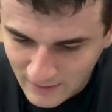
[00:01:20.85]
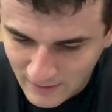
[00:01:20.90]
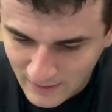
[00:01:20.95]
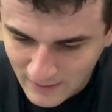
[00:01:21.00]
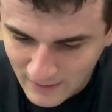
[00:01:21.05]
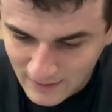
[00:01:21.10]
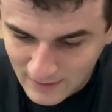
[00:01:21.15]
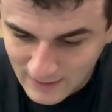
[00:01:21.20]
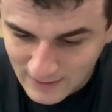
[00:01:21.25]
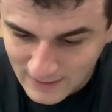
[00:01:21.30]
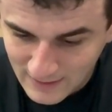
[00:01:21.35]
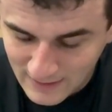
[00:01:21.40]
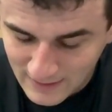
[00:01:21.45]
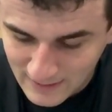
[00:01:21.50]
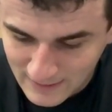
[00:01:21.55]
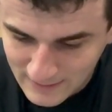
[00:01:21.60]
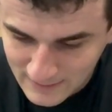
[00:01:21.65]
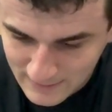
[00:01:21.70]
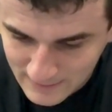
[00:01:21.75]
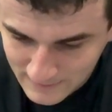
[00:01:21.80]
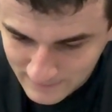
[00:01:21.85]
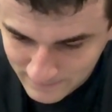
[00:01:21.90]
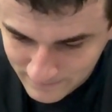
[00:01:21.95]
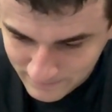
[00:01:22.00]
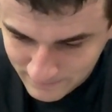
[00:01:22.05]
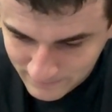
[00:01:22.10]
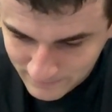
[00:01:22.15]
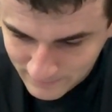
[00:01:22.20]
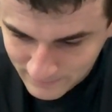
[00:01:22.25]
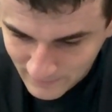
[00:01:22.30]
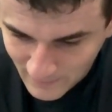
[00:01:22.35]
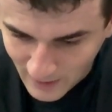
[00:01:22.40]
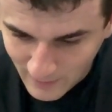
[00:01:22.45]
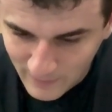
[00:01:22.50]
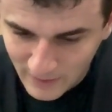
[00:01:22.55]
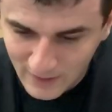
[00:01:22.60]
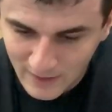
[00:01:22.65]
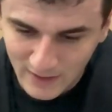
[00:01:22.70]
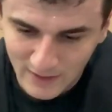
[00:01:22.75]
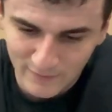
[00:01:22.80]
I
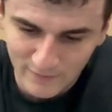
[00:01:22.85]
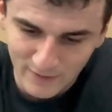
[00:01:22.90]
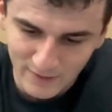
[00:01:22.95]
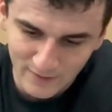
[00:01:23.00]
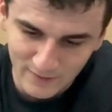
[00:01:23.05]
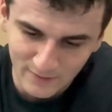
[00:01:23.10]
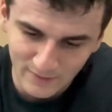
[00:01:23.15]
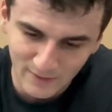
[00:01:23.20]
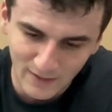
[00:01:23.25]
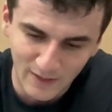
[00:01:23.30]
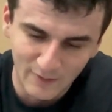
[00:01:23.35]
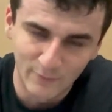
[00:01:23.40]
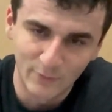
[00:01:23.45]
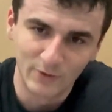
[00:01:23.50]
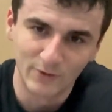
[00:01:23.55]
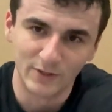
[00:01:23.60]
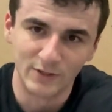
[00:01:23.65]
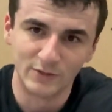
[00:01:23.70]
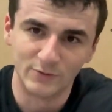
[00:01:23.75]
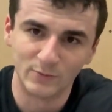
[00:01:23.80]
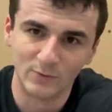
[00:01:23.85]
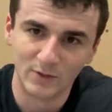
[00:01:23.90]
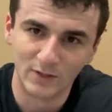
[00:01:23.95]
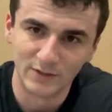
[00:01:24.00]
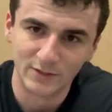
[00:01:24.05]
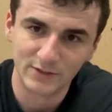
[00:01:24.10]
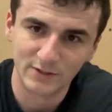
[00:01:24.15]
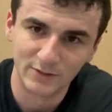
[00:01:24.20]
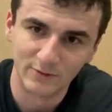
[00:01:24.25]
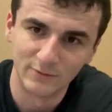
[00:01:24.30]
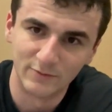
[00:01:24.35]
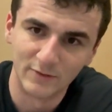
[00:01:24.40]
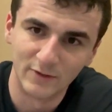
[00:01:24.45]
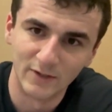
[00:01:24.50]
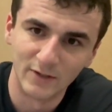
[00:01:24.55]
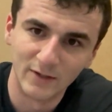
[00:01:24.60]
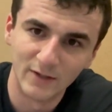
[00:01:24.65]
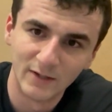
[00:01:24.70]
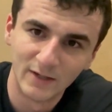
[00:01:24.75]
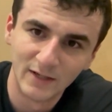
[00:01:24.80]
mean, I wore these once so
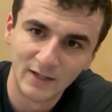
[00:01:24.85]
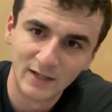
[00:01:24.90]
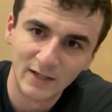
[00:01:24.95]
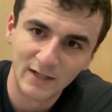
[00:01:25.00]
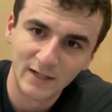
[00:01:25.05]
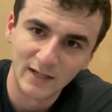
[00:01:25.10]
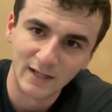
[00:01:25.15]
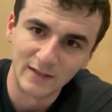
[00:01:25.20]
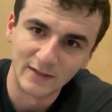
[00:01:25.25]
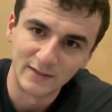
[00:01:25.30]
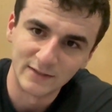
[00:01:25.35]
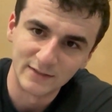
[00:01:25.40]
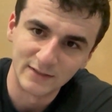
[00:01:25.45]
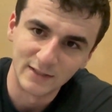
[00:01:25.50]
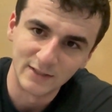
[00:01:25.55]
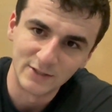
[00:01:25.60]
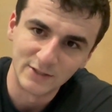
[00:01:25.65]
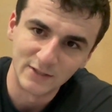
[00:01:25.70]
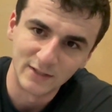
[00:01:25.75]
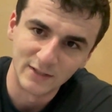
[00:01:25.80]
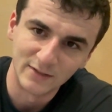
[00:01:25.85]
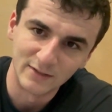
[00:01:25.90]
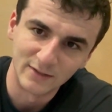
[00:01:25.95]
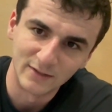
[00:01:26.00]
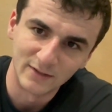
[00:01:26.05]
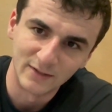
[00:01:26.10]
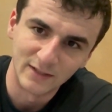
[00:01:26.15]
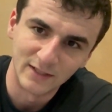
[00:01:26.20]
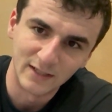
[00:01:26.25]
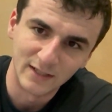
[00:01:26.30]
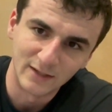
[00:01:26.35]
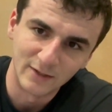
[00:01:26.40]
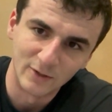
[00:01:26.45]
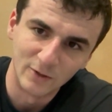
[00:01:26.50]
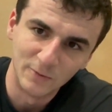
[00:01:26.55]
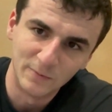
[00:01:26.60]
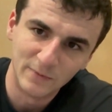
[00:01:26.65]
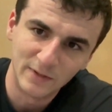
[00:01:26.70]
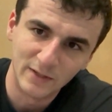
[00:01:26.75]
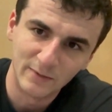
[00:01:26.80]
far, and the stitching is already kind of
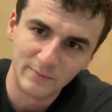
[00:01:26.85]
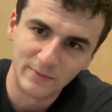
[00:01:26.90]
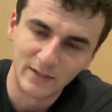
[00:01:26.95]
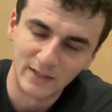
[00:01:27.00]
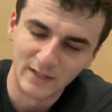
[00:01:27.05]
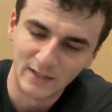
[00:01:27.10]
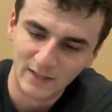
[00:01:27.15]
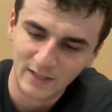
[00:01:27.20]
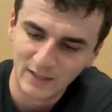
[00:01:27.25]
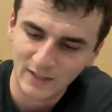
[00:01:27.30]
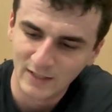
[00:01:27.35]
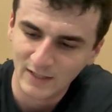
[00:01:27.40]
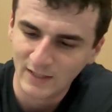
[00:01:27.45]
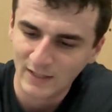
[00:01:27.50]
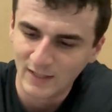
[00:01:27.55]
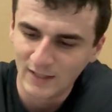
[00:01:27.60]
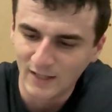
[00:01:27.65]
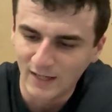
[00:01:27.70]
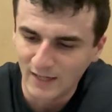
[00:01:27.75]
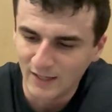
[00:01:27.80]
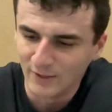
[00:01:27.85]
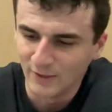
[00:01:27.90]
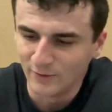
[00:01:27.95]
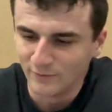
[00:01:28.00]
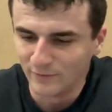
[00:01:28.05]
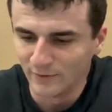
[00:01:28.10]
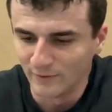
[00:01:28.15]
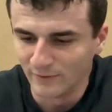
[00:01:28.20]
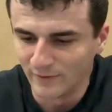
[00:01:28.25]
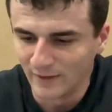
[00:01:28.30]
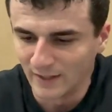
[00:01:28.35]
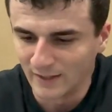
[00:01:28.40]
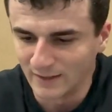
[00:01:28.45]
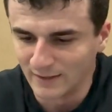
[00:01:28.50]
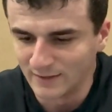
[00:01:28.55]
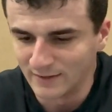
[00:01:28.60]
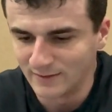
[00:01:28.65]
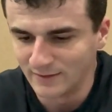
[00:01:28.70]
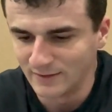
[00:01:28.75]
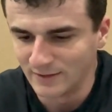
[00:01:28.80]
opening, but I know for a fact
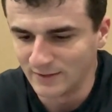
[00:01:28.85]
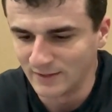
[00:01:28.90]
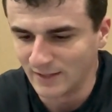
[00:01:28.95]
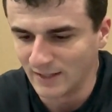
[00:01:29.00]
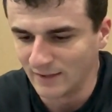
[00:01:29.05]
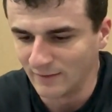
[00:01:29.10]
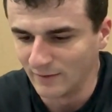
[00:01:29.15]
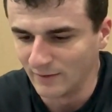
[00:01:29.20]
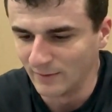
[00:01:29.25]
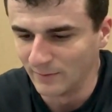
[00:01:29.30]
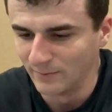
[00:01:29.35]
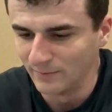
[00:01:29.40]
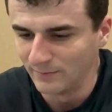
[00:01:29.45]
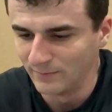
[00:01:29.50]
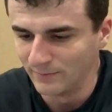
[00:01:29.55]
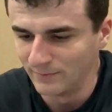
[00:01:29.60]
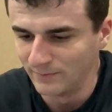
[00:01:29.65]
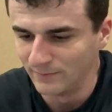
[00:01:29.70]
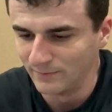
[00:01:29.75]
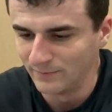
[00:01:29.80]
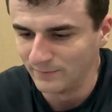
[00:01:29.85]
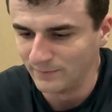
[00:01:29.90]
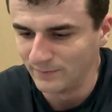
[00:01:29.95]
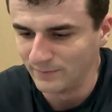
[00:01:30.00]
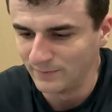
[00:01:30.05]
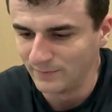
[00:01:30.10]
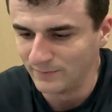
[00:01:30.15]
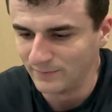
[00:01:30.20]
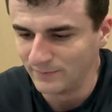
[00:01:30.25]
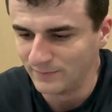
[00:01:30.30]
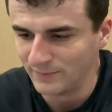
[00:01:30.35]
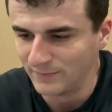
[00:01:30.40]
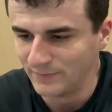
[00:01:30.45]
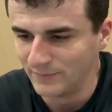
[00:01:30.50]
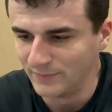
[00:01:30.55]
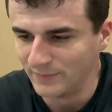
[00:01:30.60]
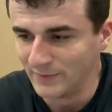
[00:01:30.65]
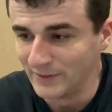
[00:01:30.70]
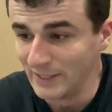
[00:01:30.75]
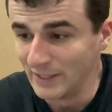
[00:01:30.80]
that's just kind of a
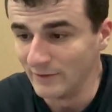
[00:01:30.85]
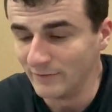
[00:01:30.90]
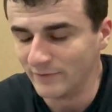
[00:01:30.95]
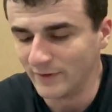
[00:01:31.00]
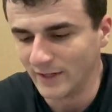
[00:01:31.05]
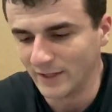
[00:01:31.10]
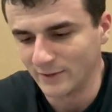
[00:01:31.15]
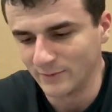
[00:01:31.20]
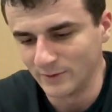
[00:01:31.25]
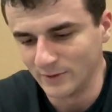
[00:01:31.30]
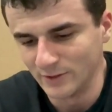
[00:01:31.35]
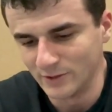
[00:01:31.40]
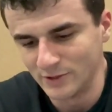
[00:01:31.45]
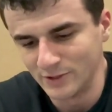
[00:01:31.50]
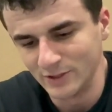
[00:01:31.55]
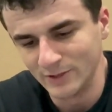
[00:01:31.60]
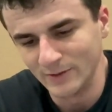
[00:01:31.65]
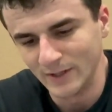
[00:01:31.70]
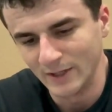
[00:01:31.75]
defect with the shoe.